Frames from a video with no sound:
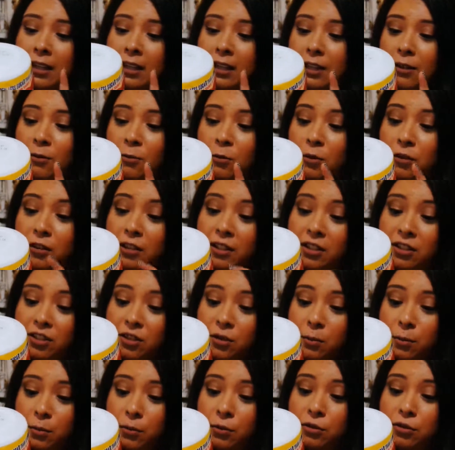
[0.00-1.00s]
and we're not
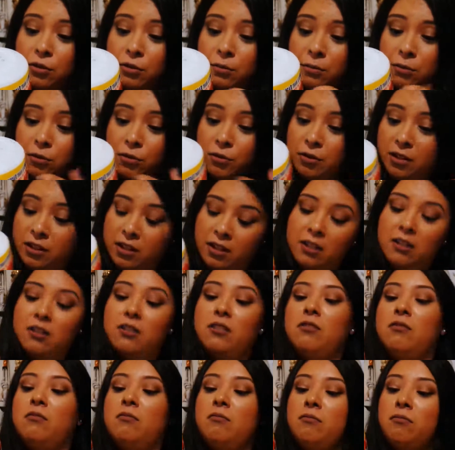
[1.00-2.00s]
supposed to be
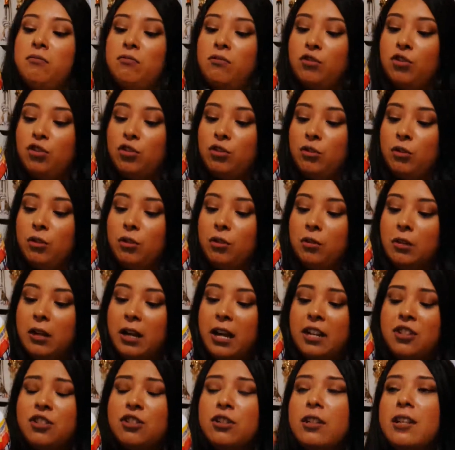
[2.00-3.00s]
drinking sugar
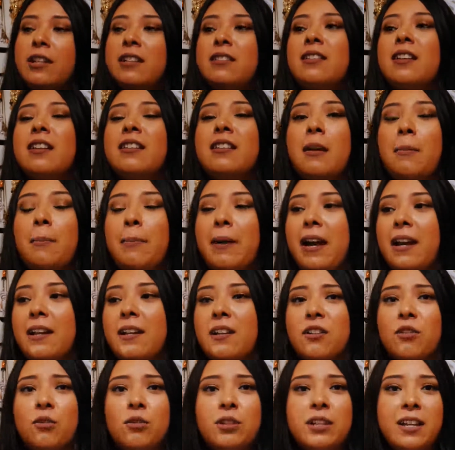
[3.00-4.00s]
actually it's not that bad
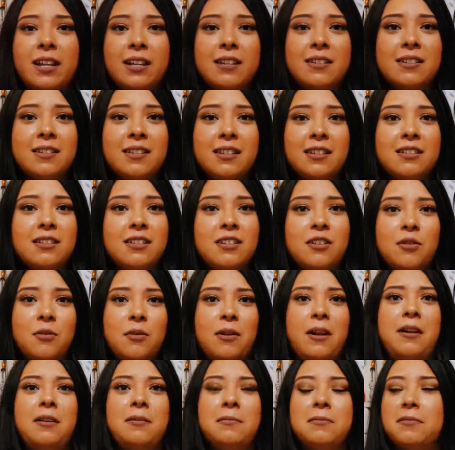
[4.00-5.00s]
it only has 16
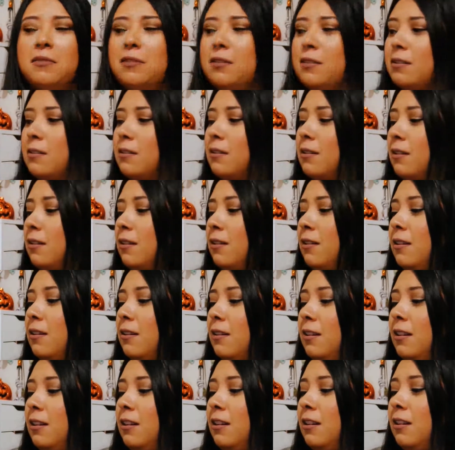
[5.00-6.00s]
grams
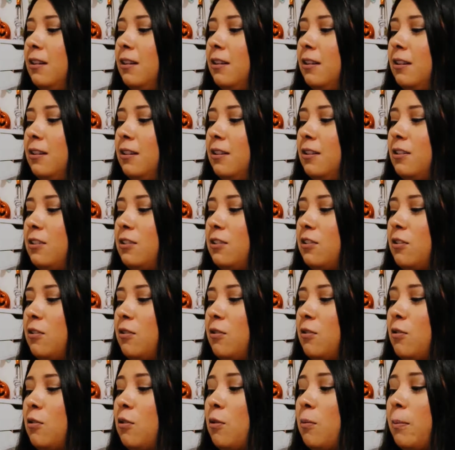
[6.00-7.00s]

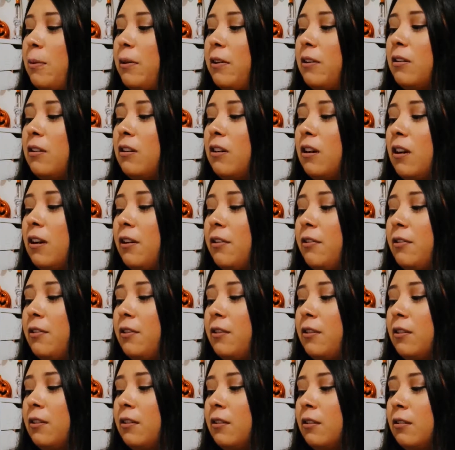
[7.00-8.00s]
so compared to
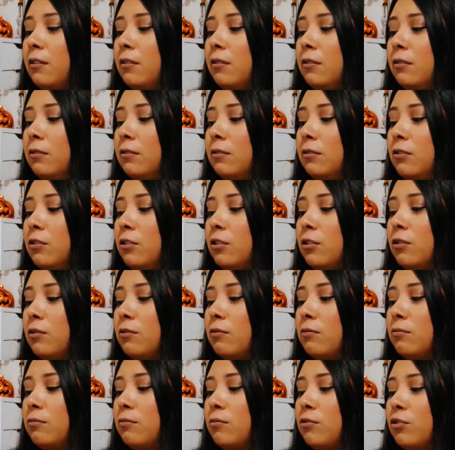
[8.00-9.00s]
other
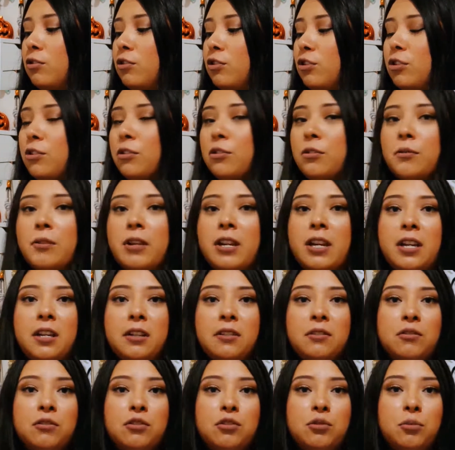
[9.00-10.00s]
sugary
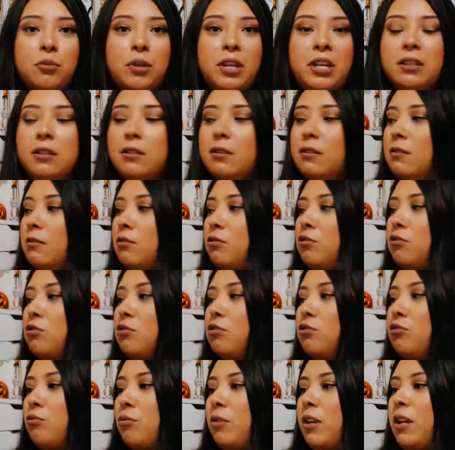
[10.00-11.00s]
sweet
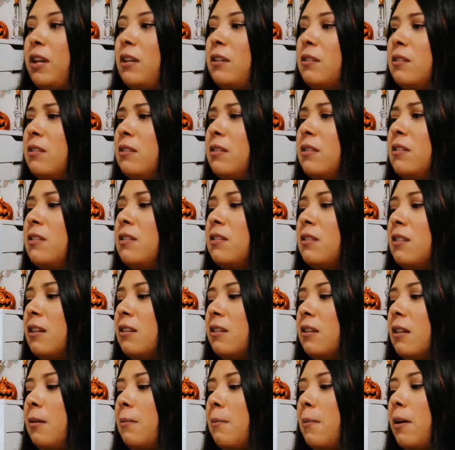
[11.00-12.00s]
drinks this is
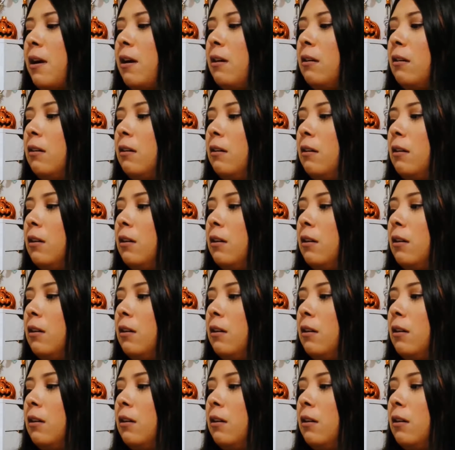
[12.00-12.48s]
not that bad